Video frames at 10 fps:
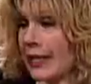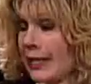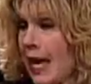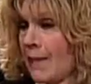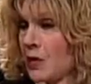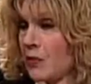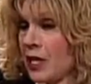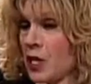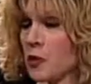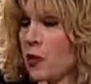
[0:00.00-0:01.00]
a
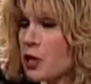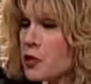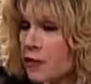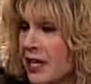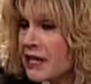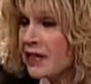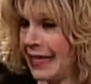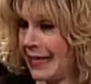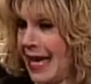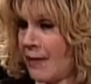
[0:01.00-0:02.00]
tapestry. You are dressed
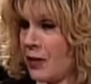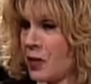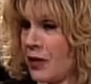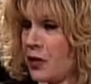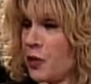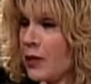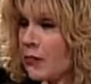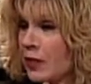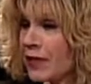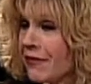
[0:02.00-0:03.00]
in tapestry, so it
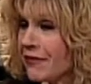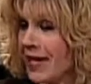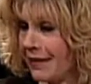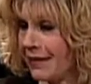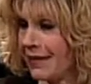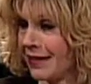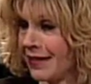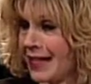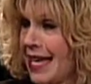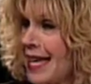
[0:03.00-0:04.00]
really fits.
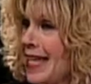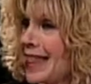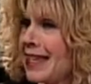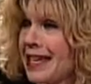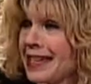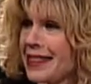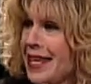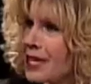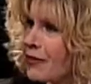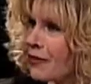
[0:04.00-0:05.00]
Thank you.
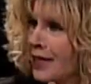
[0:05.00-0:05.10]
Thank you for